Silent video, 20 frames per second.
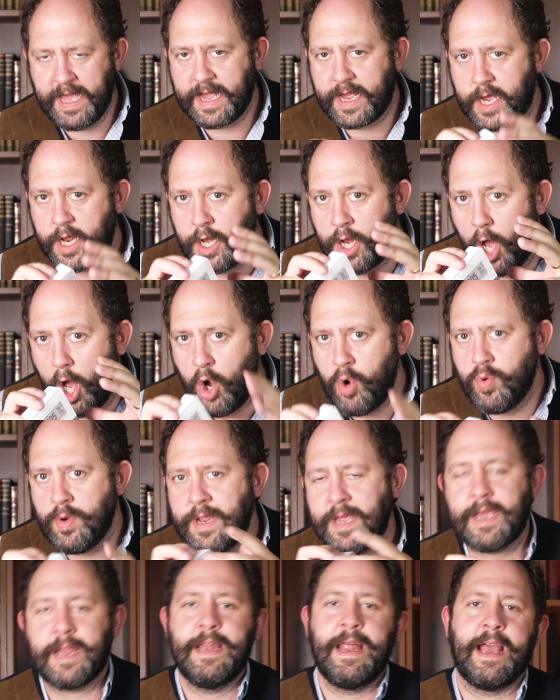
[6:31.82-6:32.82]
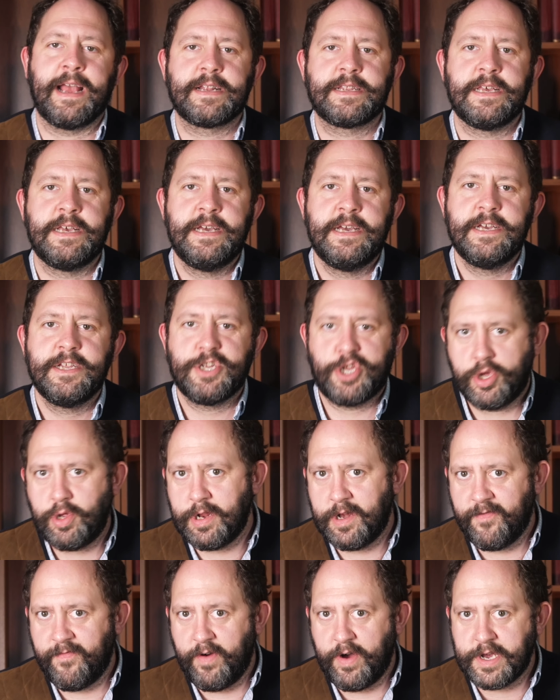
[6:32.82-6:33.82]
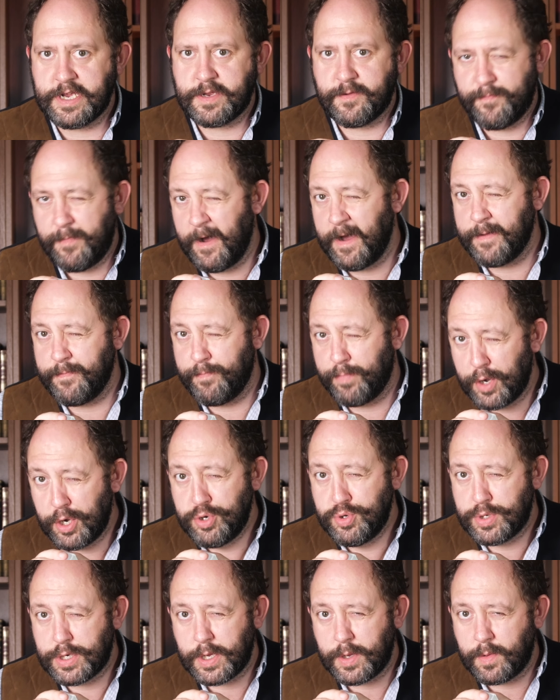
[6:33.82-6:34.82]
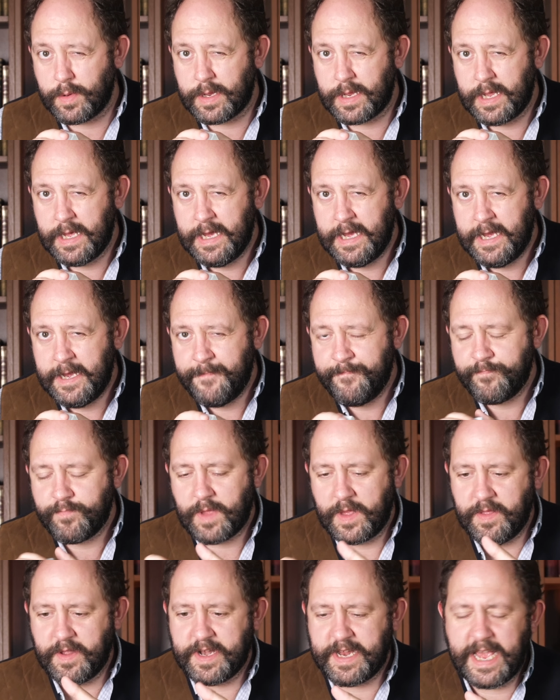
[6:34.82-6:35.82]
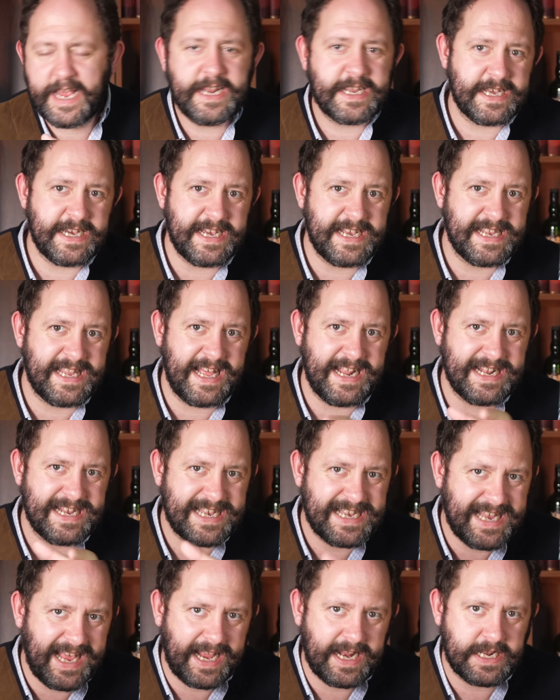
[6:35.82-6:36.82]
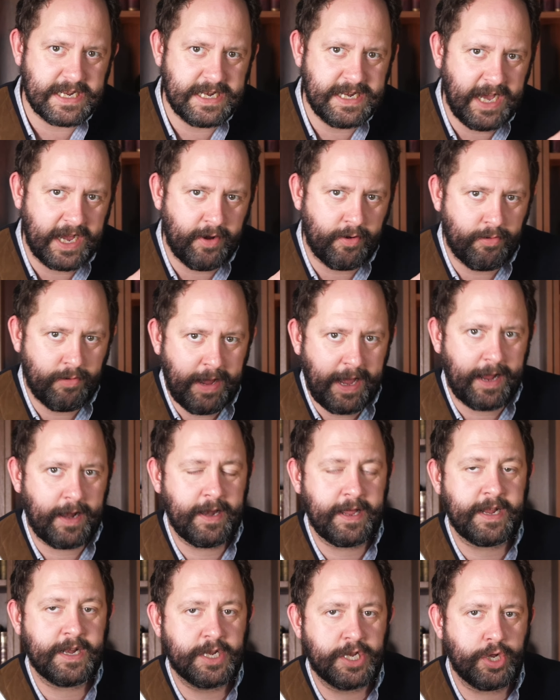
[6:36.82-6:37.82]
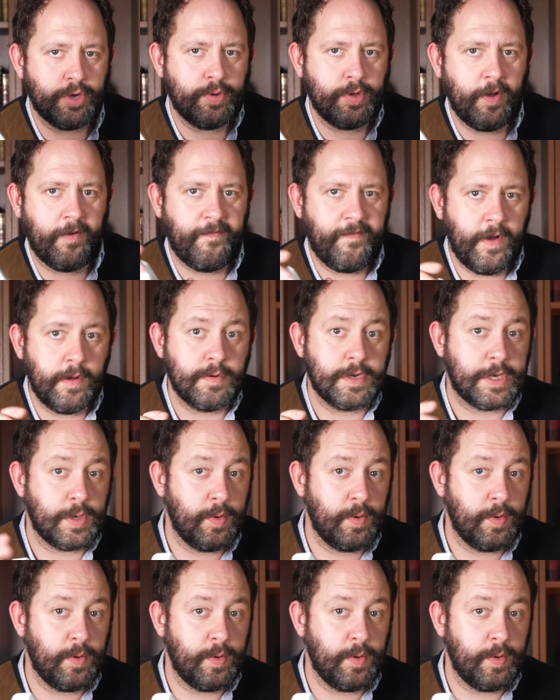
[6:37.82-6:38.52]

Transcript: It can only connect to your device by Bluetooth, and the data is then synced directly to your phone.